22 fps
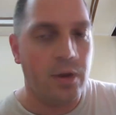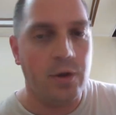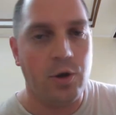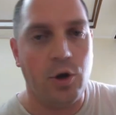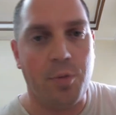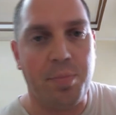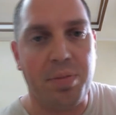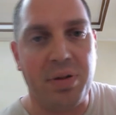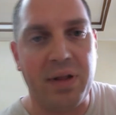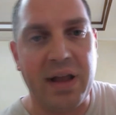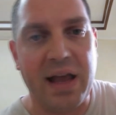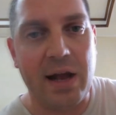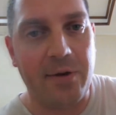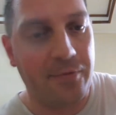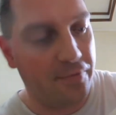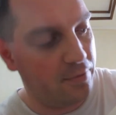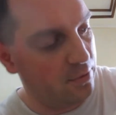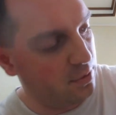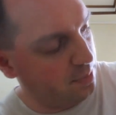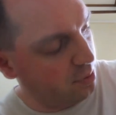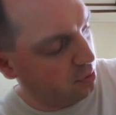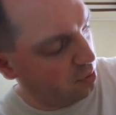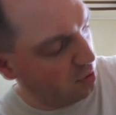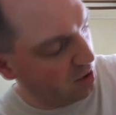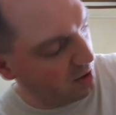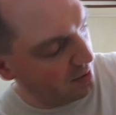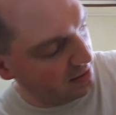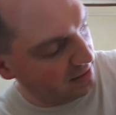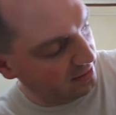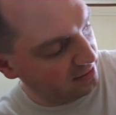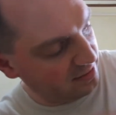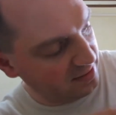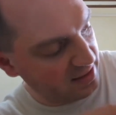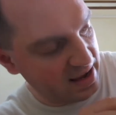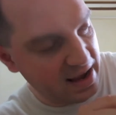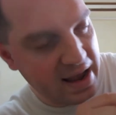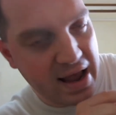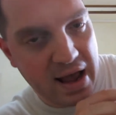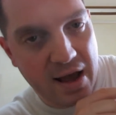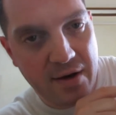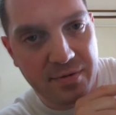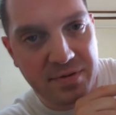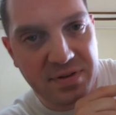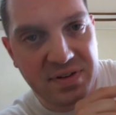Your plan for employment, they
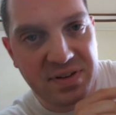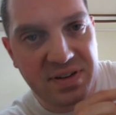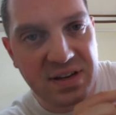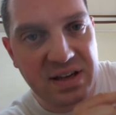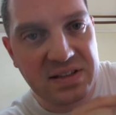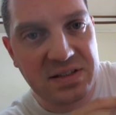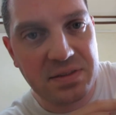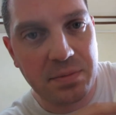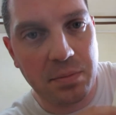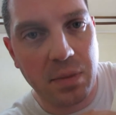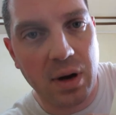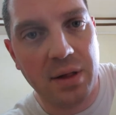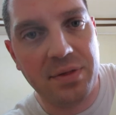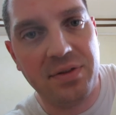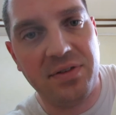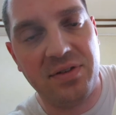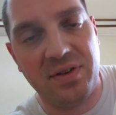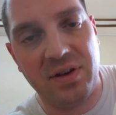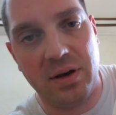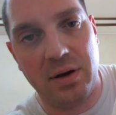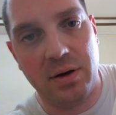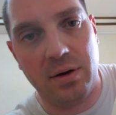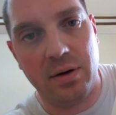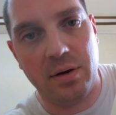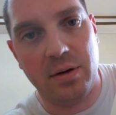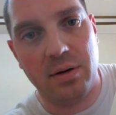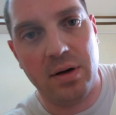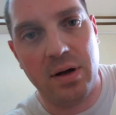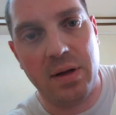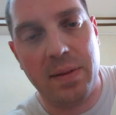have 6 months here,